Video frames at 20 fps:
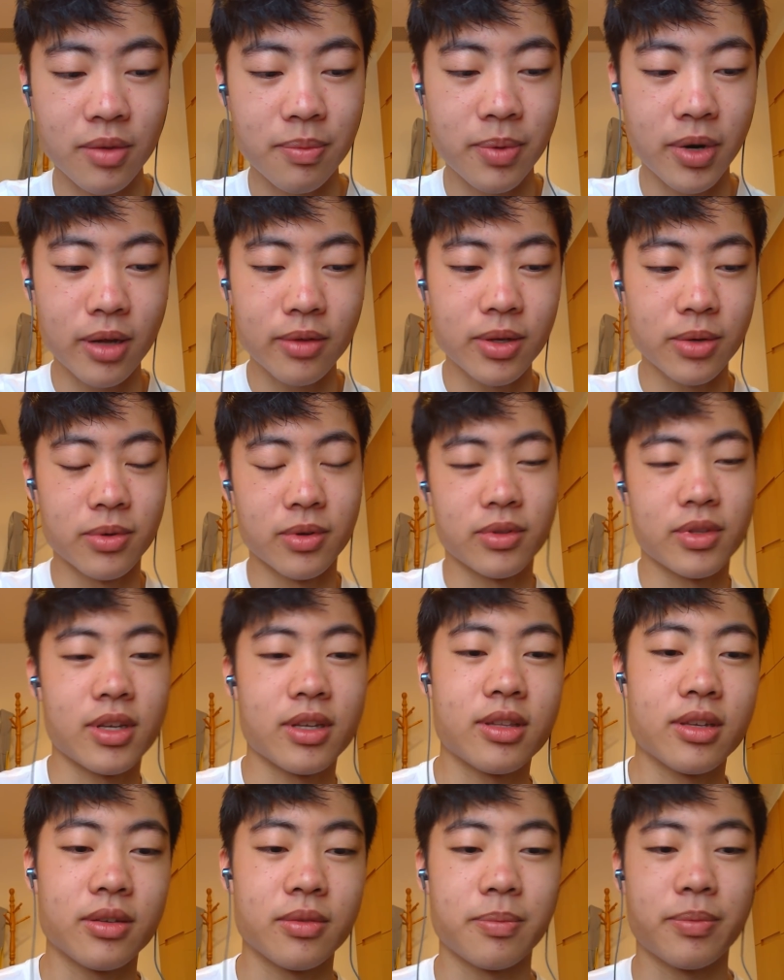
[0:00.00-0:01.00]
probably won't need
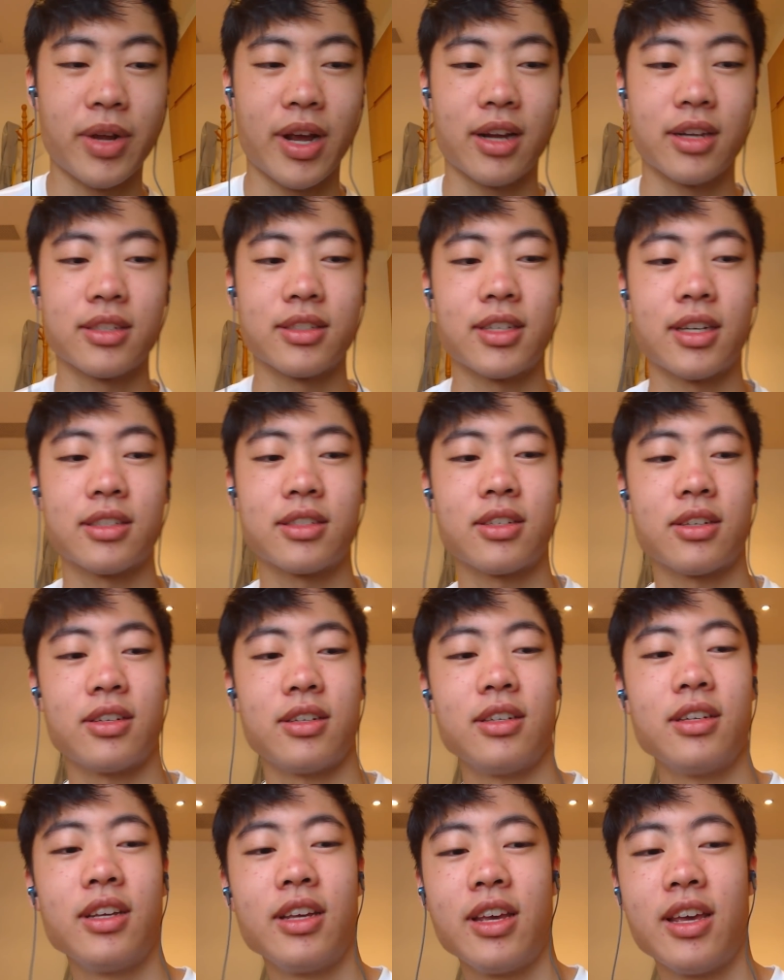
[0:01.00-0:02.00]
to practice as
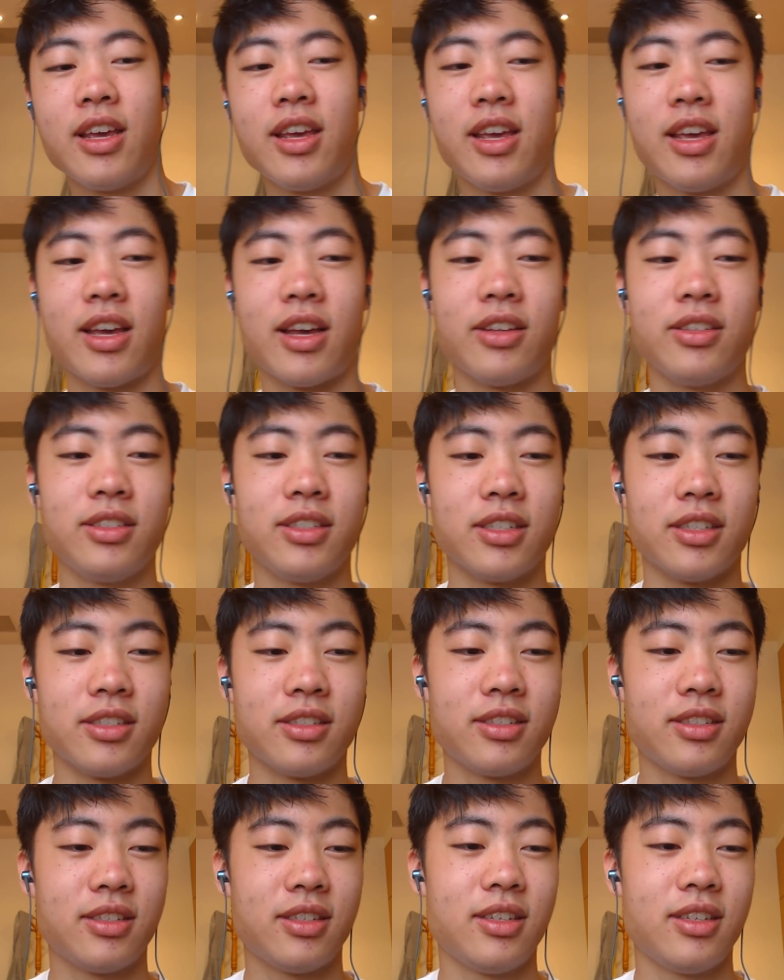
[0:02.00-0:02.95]
hard. I was just